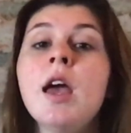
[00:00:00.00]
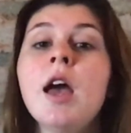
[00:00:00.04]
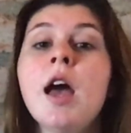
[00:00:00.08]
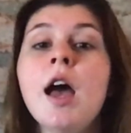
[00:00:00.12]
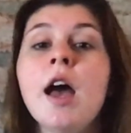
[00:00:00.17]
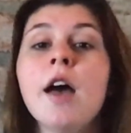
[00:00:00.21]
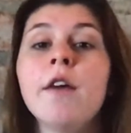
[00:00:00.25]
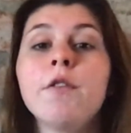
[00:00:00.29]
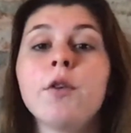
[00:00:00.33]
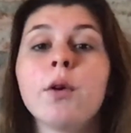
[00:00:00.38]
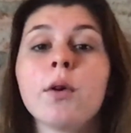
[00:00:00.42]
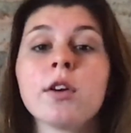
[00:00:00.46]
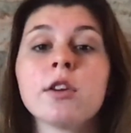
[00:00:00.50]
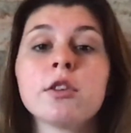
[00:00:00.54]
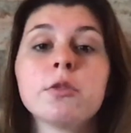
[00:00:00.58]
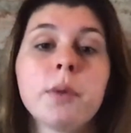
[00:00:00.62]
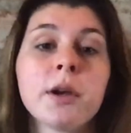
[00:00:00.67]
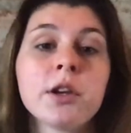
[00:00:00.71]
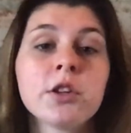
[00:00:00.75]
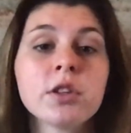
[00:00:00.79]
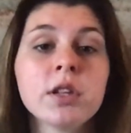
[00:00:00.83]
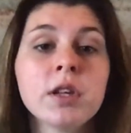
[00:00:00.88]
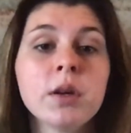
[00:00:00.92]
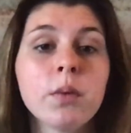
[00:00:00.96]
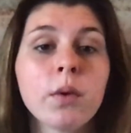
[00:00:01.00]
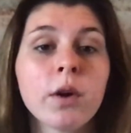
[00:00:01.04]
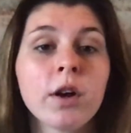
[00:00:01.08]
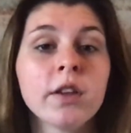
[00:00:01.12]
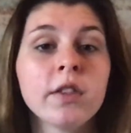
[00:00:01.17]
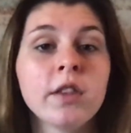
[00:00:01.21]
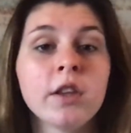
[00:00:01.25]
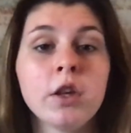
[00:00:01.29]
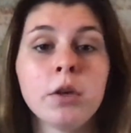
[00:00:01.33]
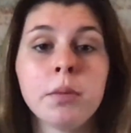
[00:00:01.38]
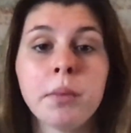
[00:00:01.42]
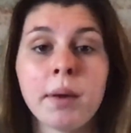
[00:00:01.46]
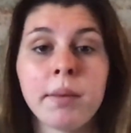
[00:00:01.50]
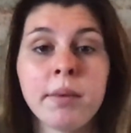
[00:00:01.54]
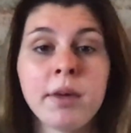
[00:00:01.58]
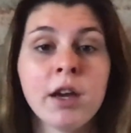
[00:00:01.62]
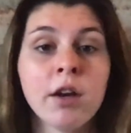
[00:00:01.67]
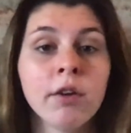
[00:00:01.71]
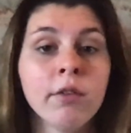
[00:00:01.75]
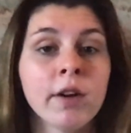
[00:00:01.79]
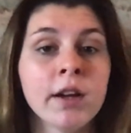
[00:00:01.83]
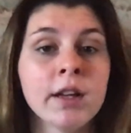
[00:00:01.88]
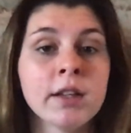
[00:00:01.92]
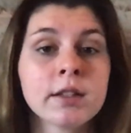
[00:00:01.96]
If you are especially worried that you may be
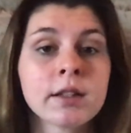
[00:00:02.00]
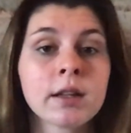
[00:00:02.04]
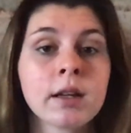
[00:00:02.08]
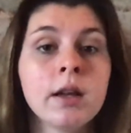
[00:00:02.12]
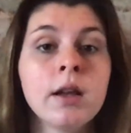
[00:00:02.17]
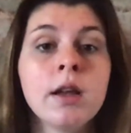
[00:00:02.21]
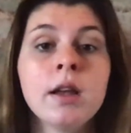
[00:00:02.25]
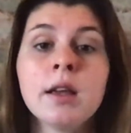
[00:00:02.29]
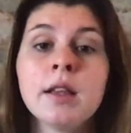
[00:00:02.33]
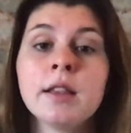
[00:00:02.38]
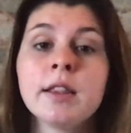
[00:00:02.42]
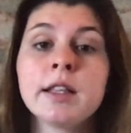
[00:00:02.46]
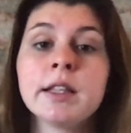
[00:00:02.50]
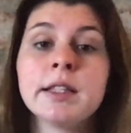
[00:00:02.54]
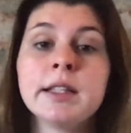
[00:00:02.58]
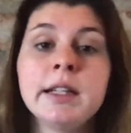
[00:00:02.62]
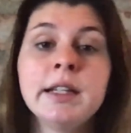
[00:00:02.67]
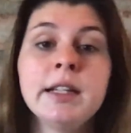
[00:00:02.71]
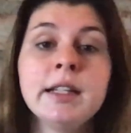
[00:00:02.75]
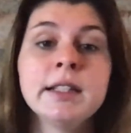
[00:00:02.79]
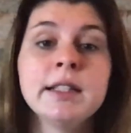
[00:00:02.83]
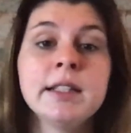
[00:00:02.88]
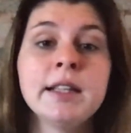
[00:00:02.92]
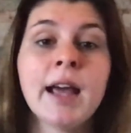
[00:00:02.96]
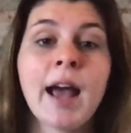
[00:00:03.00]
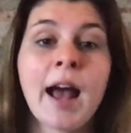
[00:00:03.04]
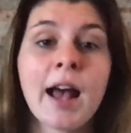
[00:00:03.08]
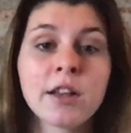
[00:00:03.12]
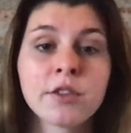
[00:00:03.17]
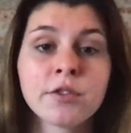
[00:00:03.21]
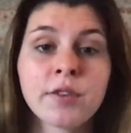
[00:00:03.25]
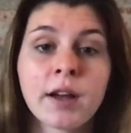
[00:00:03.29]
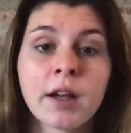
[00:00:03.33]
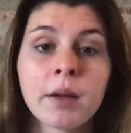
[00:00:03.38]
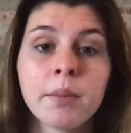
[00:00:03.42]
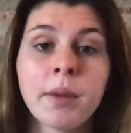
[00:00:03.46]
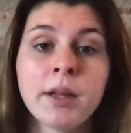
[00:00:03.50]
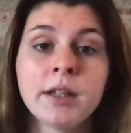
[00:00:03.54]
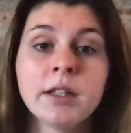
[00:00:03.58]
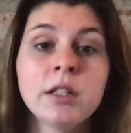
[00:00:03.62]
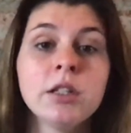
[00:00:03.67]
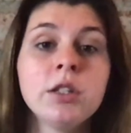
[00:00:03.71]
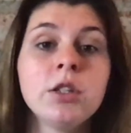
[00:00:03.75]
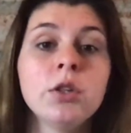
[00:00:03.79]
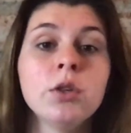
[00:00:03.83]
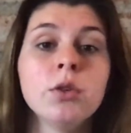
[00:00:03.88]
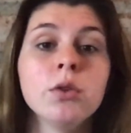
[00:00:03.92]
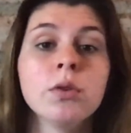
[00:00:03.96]
at risk, the CDC has
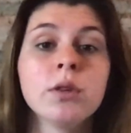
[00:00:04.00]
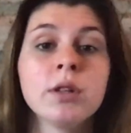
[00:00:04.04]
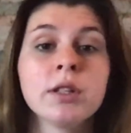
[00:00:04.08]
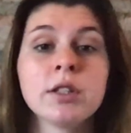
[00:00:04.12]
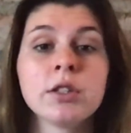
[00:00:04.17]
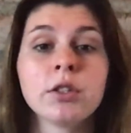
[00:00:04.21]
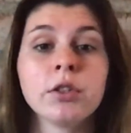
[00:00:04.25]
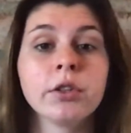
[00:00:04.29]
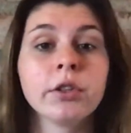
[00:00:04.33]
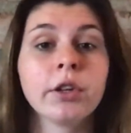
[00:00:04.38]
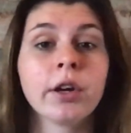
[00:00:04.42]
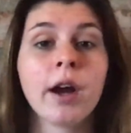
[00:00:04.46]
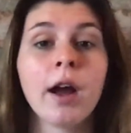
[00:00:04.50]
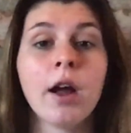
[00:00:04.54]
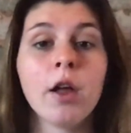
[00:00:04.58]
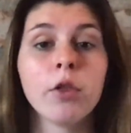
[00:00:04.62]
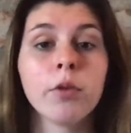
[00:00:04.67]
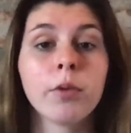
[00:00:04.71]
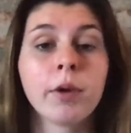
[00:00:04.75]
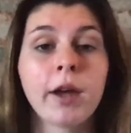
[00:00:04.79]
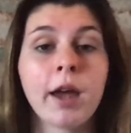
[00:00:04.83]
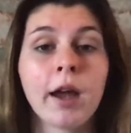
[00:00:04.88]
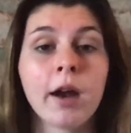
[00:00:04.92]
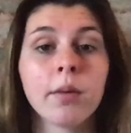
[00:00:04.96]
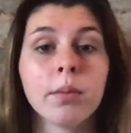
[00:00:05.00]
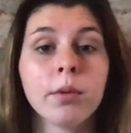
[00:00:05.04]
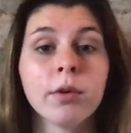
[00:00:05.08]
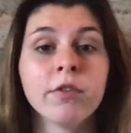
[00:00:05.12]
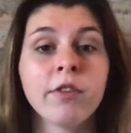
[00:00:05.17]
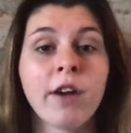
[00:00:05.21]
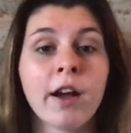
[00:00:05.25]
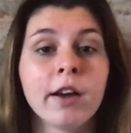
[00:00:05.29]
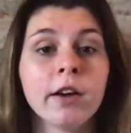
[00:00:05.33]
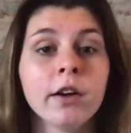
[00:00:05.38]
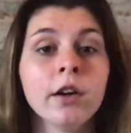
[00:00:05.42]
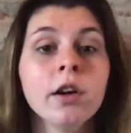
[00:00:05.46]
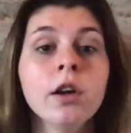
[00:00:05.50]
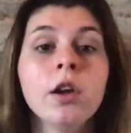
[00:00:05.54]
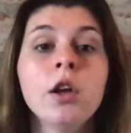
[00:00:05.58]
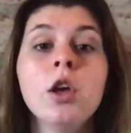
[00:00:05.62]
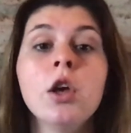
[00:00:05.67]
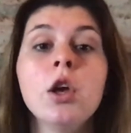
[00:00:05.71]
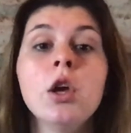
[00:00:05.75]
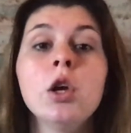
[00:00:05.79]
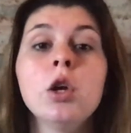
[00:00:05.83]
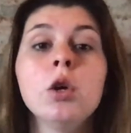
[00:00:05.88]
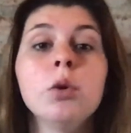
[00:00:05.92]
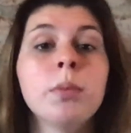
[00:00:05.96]
recommended to consult your healthcare provider,
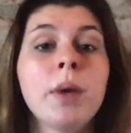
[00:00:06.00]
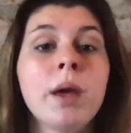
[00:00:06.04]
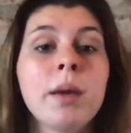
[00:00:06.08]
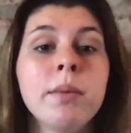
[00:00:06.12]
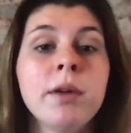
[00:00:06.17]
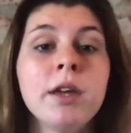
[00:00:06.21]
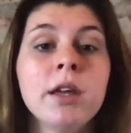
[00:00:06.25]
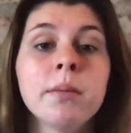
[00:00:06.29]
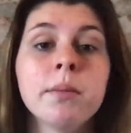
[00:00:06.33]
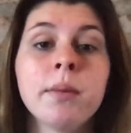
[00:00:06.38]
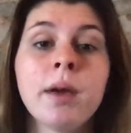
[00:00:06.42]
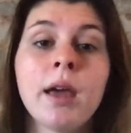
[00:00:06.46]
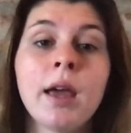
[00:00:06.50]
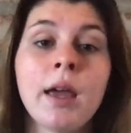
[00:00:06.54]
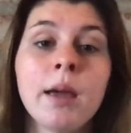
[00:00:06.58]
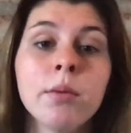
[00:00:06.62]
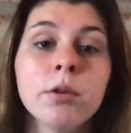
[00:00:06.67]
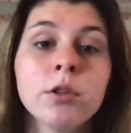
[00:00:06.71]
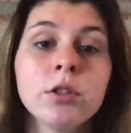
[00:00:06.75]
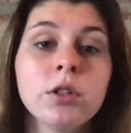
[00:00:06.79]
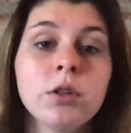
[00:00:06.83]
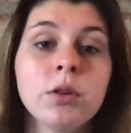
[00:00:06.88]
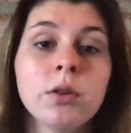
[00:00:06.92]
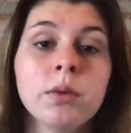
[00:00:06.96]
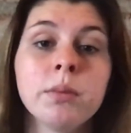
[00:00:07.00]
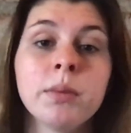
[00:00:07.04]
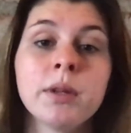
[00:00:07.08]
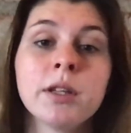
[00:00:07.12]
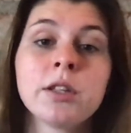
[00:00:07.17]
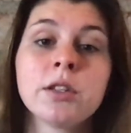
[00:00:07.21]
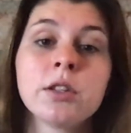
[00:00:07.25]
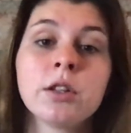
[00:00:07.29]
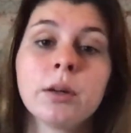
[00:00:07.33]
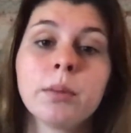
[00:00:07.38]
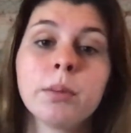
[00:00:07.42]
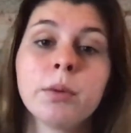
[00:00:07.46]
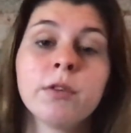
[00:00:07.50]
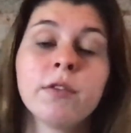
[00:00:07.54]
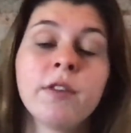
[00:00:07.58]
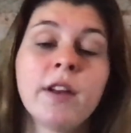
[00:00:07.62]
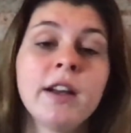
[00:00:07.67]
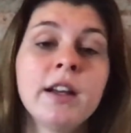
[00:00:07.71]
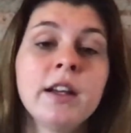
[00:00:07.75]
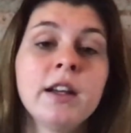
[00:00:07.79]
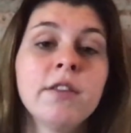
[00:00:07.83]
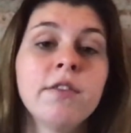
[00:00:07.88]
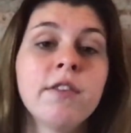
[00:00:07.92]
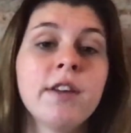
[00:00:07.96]
who may be able to administer
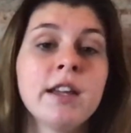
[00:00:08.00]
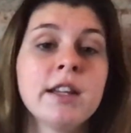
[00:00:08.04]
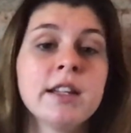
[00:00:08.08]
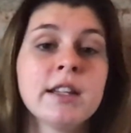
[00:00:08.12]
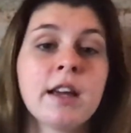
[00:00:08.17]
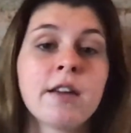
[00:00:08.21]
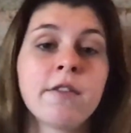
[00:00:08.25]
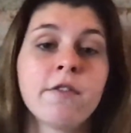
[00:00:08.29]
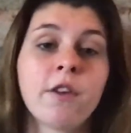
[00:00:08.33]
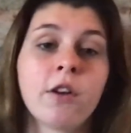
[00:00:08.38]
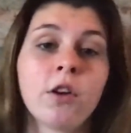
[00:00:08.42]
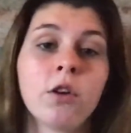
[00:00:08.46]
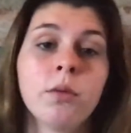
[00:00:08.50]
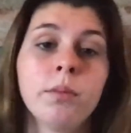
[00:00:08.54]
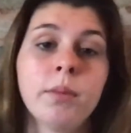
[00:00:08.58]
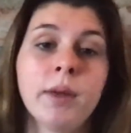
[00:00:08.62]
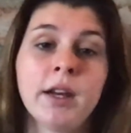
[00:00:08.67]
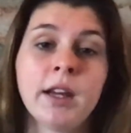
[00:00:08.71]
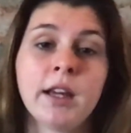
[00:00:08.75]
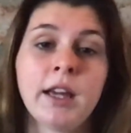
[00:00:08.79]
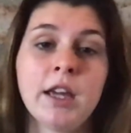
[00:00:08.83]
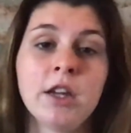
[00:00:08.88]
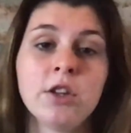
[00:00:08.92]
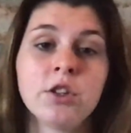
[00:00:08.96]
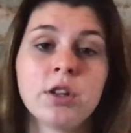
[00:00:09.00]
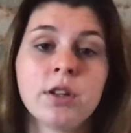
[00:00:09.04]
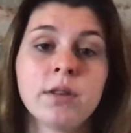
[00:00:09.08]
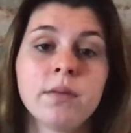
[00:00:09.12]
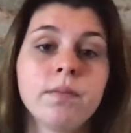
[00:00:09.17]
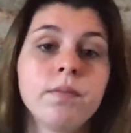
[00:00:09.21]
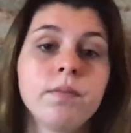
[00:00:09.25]
preventative antifungal medication.